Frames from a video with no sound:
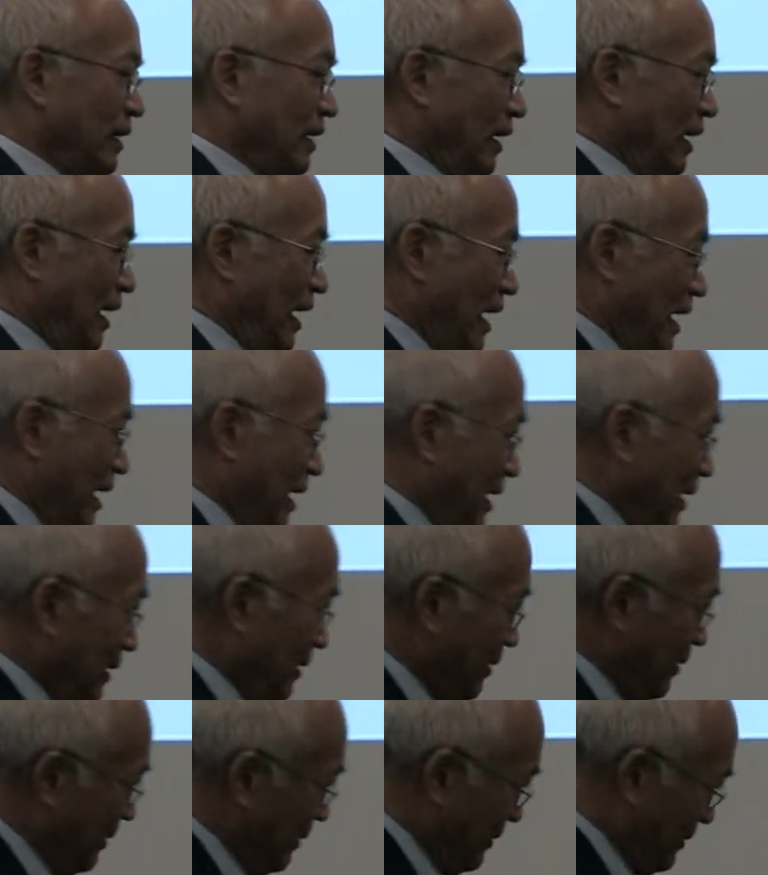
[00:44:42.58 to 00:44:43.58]

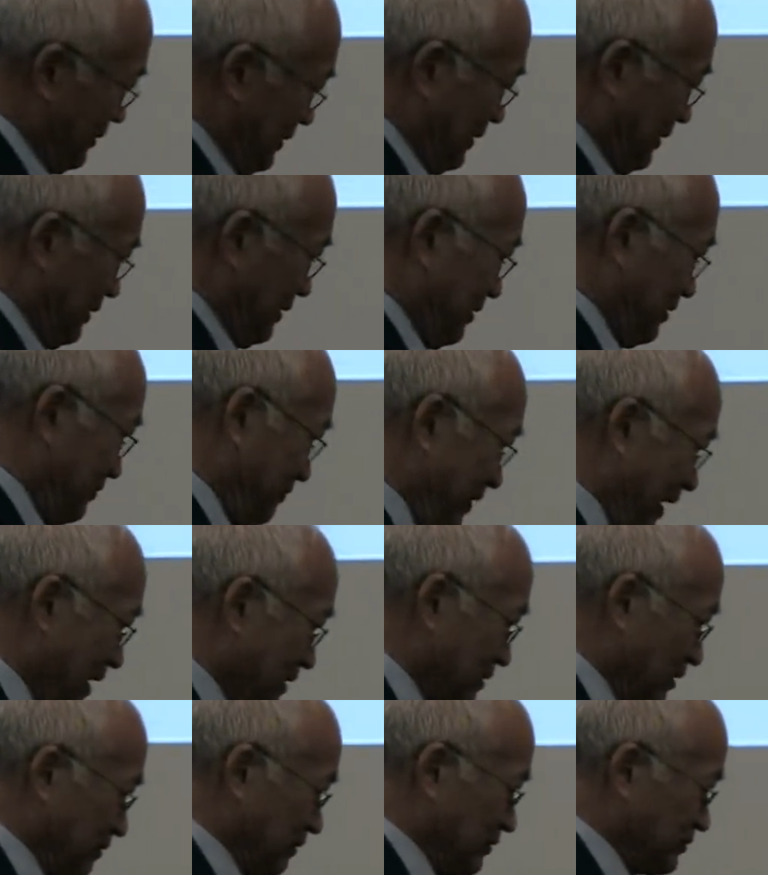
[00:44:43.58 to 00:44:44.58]
effect
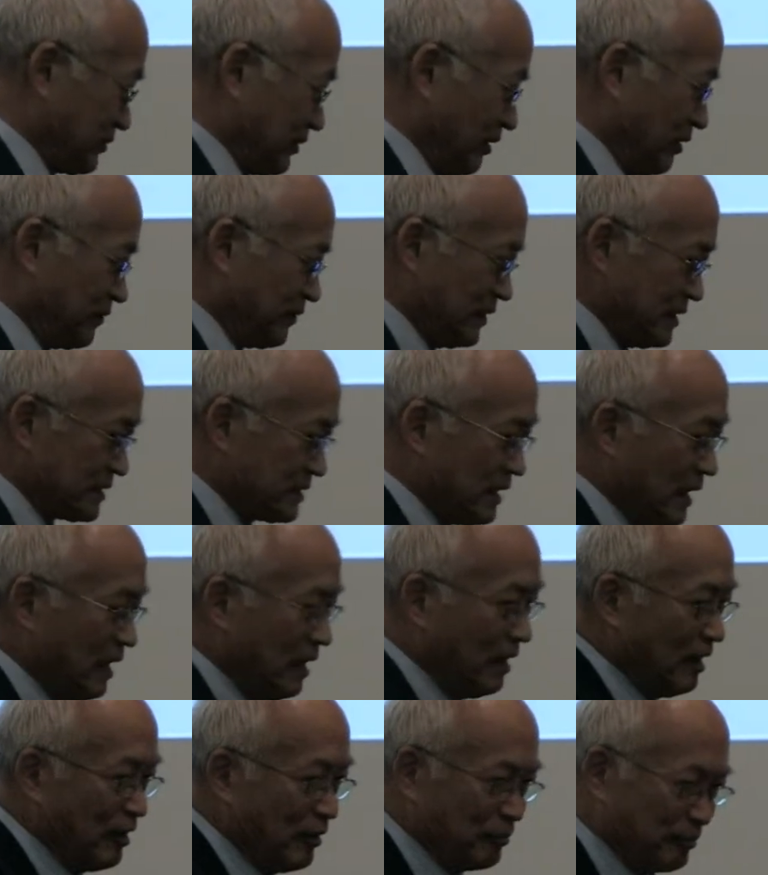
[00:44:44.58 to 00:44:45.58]
on the surface.
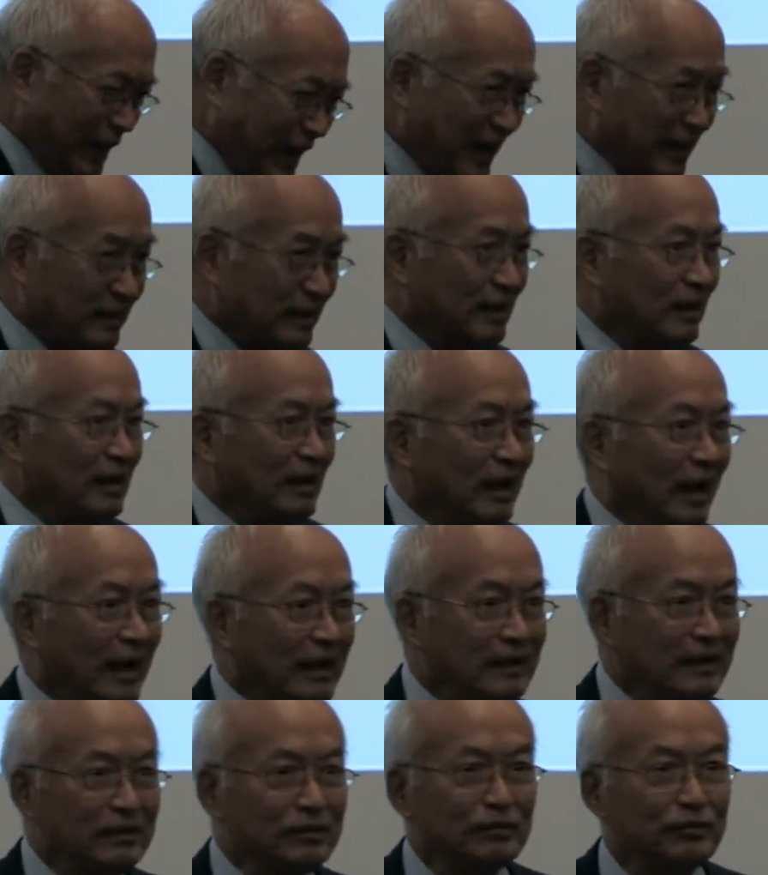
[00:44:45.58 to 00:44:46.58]
But I
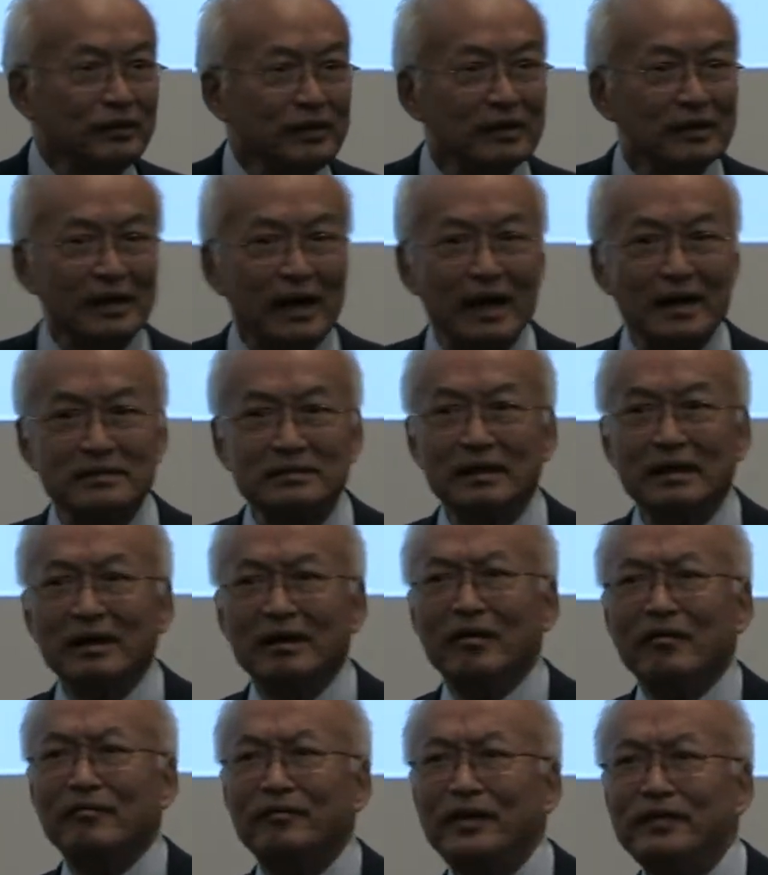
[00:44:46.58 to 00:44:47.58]
didn't realize
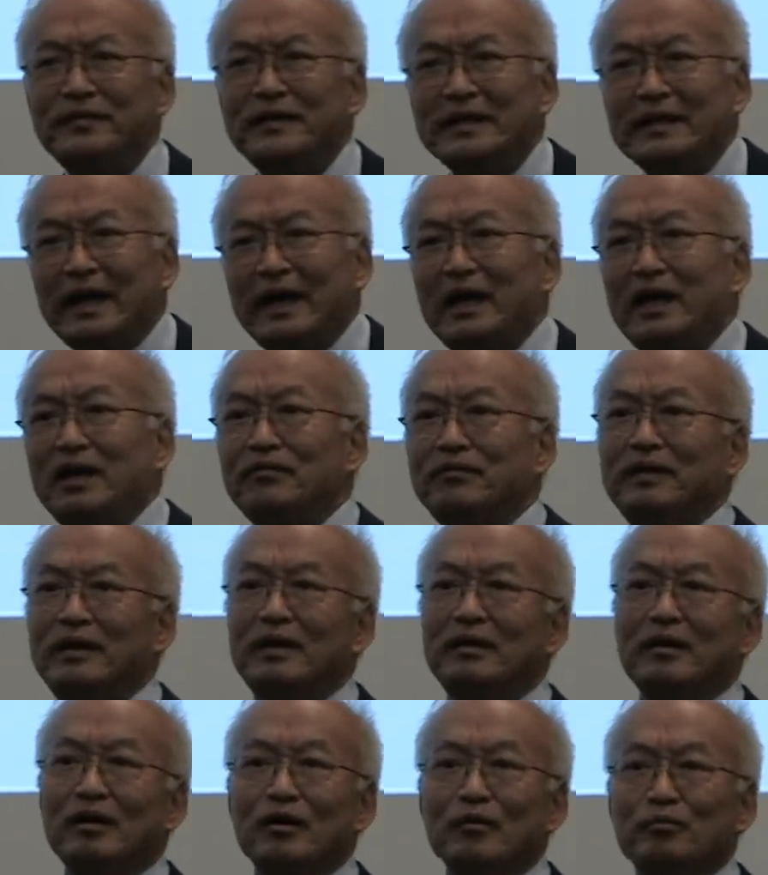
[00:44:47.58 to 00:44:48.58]
50 keV
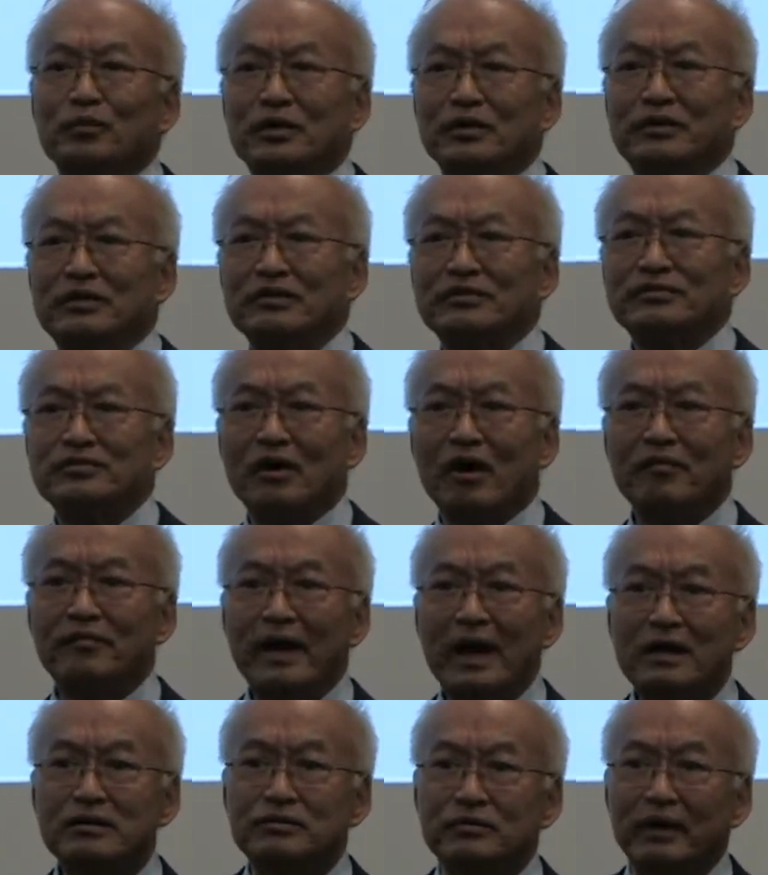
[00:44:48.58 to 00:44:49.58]
produced soft
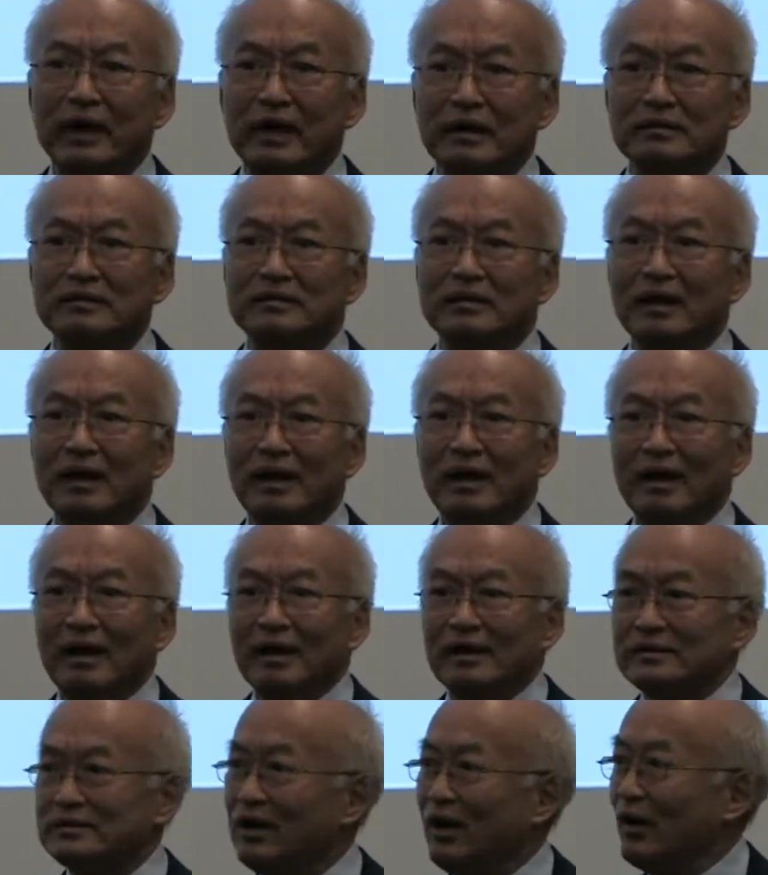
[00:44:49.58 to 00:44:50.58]
X-rays.
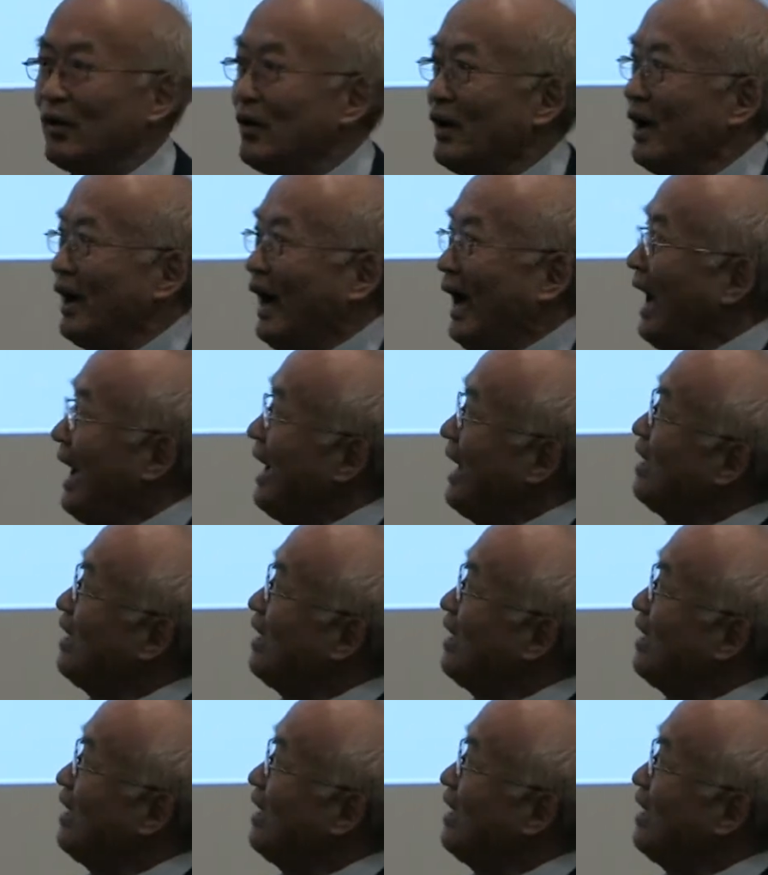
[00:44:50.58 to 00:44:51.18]
So I had